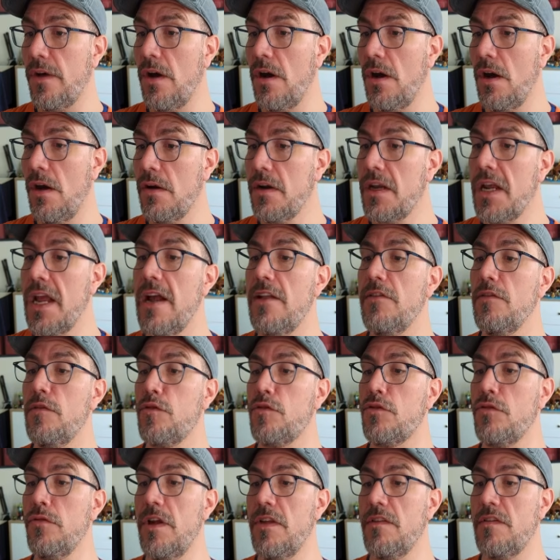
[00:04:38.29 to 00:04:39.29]
Arkand's
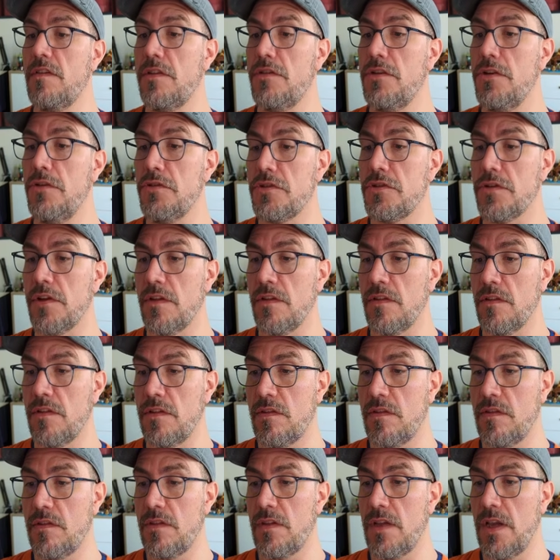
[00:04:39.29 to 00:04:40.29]
true
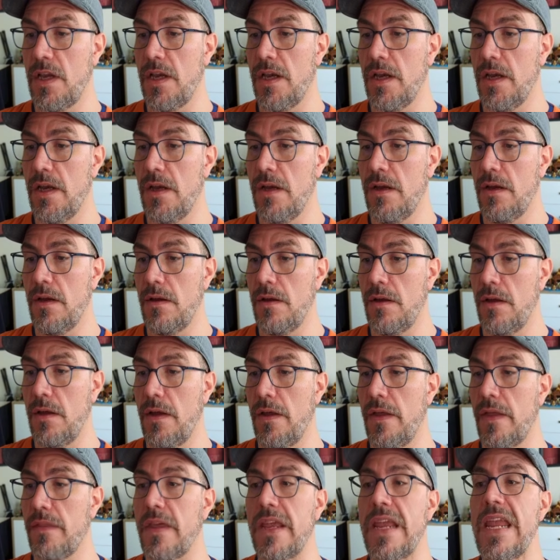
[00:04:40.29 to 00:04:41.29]
institutions.
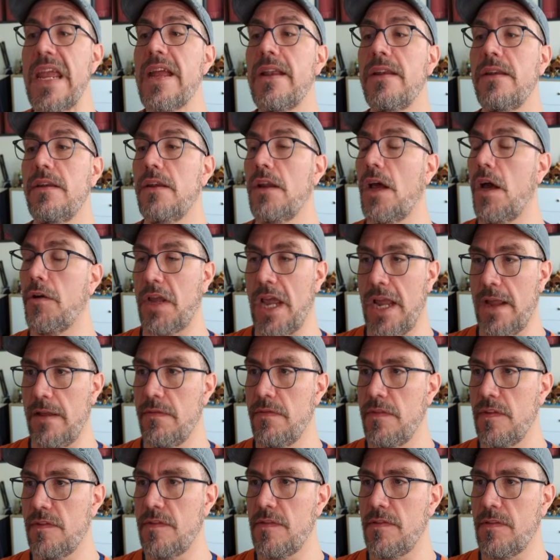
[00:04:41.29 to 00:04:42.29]
The inn. Okay,
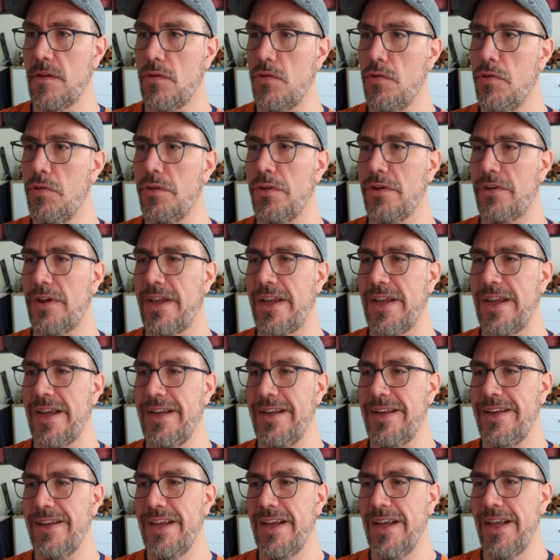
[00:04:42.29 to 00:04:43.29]
this is a cool looking
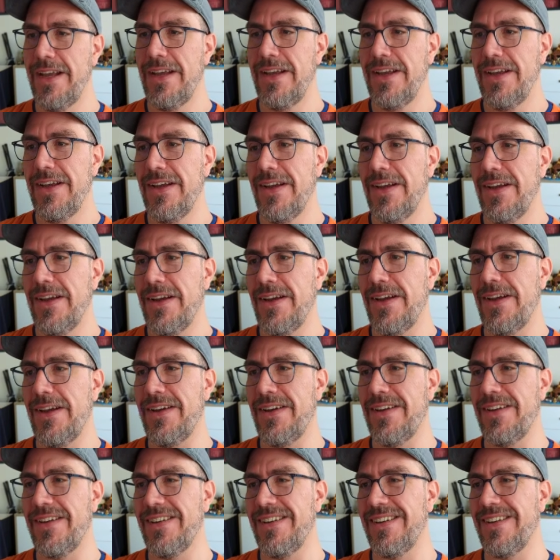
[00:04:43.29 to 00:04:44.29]
inn.
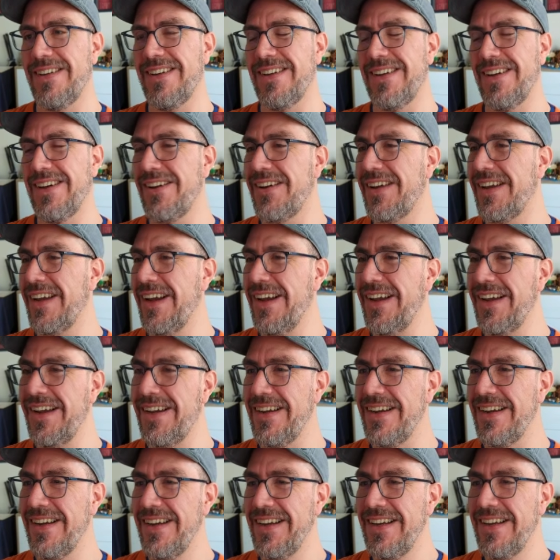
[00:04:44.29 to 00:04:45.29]
Okay.
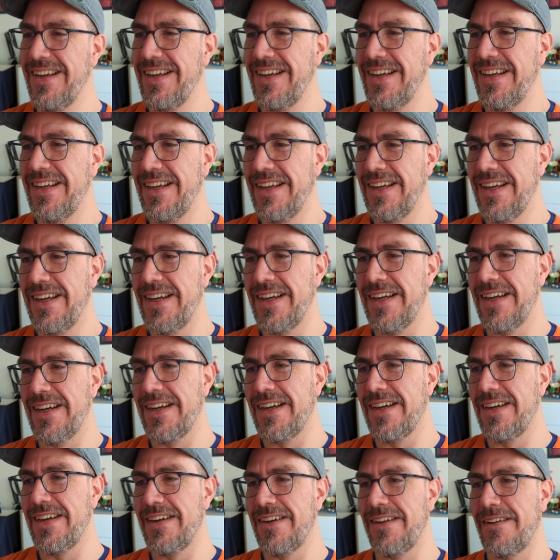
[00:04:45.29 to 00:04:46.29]

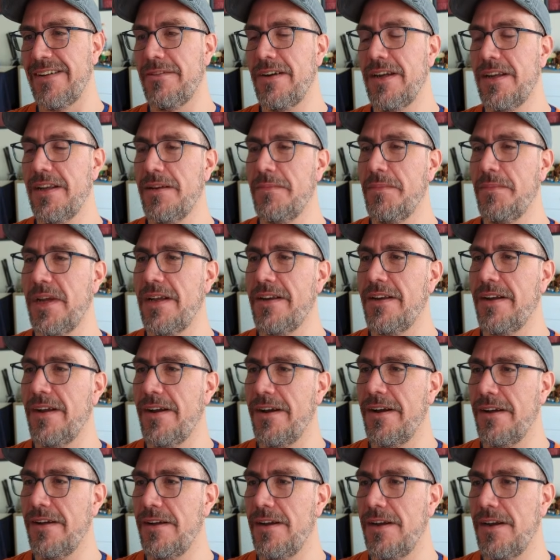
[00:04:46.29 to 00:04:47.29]
Run by
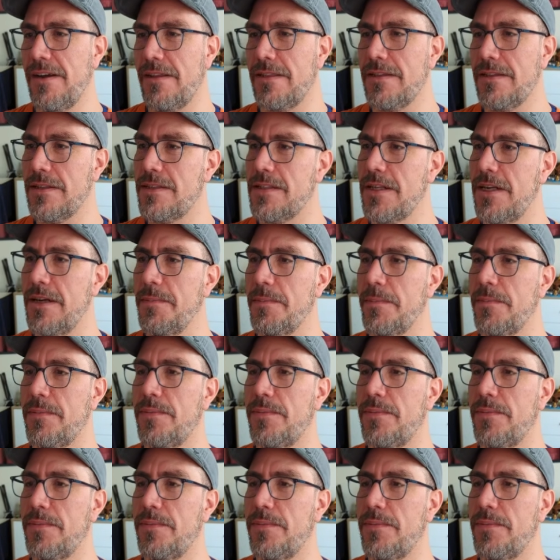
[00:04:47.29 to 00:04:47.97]
Nyarlathotep.